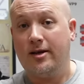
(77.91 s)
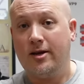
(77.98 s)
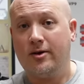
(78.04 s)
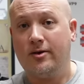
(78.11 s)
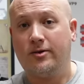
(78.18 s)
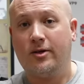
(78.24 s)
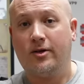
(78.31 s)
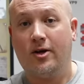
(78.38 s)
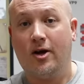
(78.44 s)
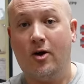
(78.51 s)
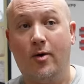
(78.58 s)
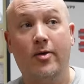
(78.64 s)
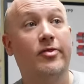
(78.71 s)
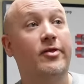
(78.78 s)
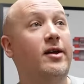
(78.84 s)
years
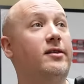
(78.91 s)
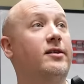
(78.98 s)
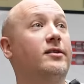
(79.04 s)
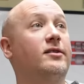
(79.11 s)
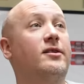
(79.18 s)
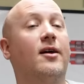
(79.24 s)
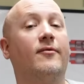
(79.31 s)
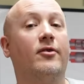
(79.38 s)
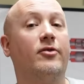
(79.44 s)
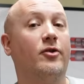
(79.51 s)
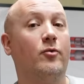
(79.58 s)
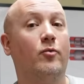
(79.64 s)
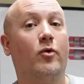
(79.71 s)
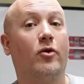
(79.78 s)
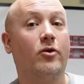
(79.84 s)
ago and then discovered
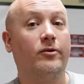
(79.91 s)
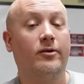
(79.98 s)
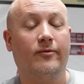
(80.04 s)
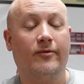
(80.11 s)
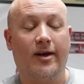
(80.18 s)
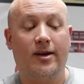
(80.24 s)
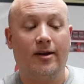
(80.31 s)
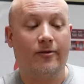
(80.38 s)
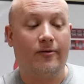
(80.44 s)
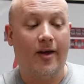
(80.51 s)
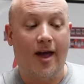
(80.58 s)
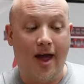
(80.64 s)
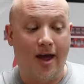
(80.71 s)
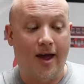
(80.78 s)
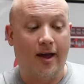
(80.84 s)
the world of
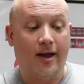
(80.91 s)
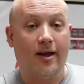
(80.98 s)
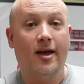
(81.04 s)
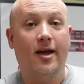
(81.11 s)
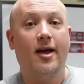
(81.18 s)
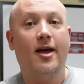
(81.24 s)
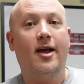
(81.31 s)
NFA,